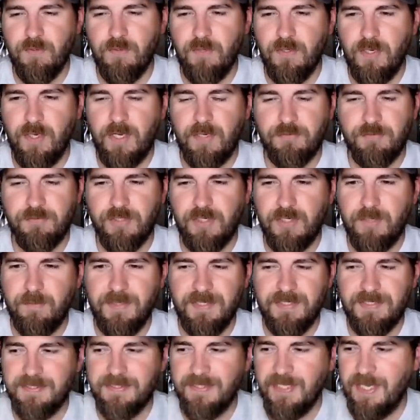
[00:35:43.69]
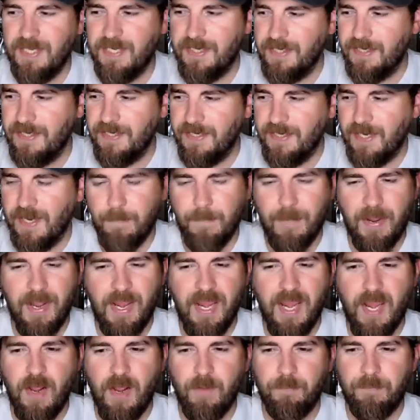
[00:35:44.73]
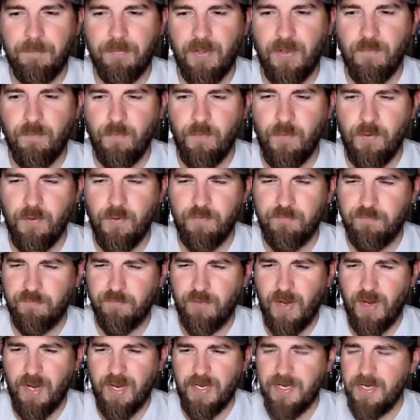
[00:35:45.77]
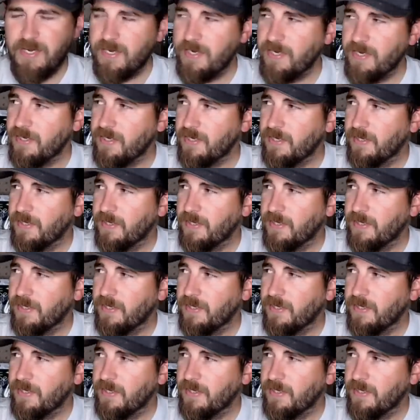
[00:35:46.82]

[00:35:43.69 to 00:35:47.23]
I'm trying to mix that in. I may upload one Friday.